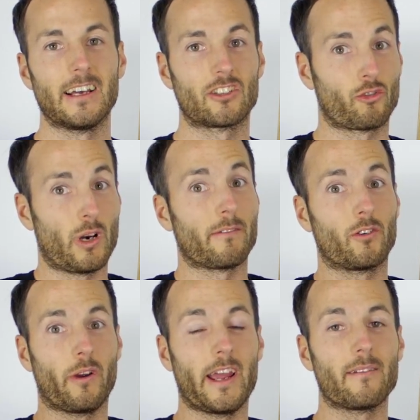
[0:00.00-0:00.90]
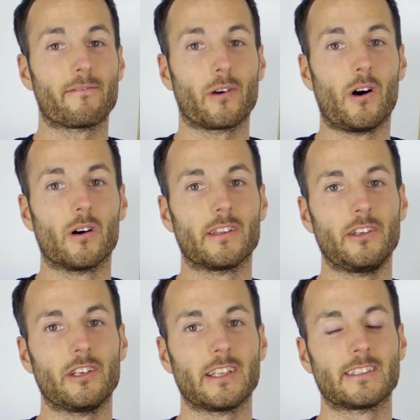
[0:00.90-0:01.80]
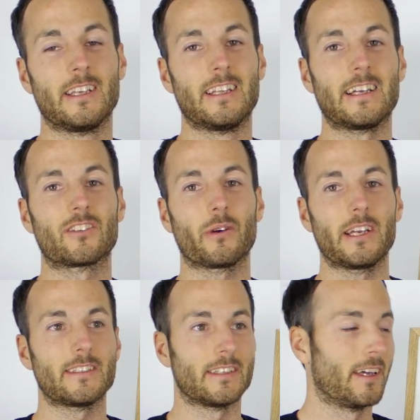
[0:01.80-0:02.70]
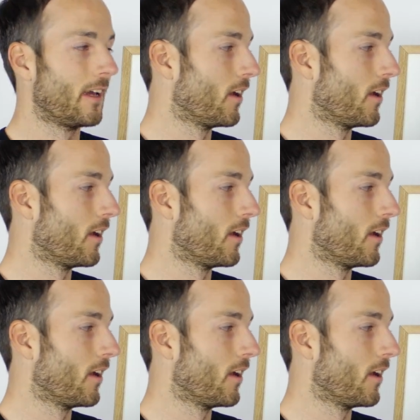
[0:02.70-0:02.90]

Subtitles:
That's 12 grand for all the units. That's crazy.